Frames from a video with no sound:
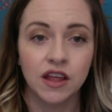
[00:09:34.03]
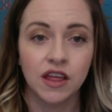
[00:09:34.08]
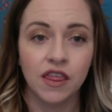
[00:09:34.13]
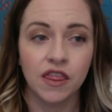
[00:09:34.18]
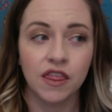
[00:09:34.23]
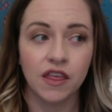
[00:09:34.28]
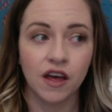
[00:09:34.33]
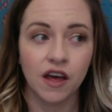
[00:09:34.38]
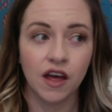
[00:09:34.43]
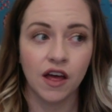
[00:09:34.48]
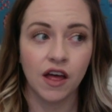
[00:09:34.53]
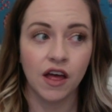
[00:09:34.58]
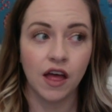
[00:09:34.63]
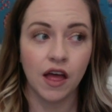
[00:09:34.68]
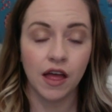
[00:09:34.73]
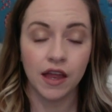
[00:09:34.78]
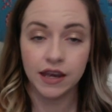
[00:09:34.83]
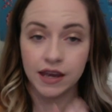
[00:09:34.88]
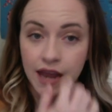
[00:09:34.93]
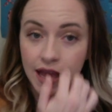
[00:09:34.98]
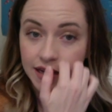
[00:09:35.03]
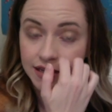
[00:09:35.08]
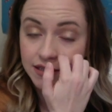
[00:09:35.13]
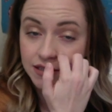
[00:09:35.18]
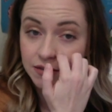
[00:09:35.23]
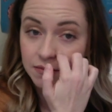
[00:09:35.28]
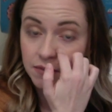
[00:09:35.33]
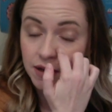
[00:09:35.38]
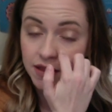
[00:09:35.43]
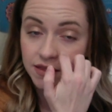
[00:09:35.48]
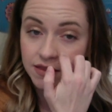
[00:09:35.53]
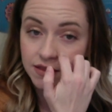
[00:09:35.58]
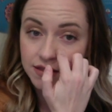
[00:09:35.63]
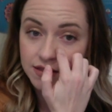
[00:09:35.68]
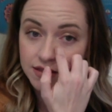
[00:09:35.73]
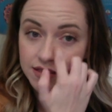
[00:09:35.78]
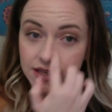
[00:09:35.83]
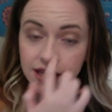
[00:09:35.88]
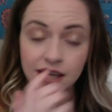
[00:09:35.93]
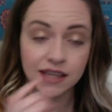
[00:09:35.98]
the next
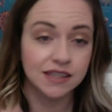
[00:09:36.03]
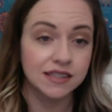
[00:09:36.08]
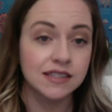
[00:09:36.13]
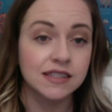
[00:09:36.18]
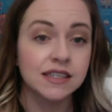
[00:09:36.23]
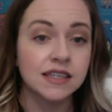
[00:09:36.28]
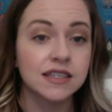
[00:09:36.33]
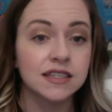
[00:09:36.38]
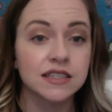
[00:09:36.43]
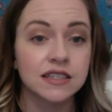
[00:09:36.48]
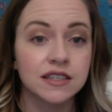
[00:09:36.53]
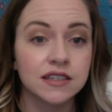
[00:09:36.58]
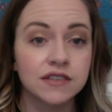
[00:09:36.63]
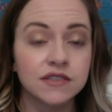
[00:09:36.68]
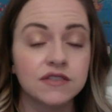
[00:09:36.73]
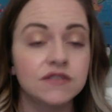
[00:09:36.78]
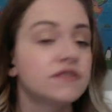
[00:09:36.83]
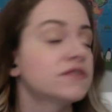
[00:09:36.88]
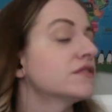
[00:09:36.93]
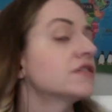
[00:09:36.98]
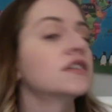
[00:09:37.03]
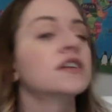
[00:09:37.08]
month's incentive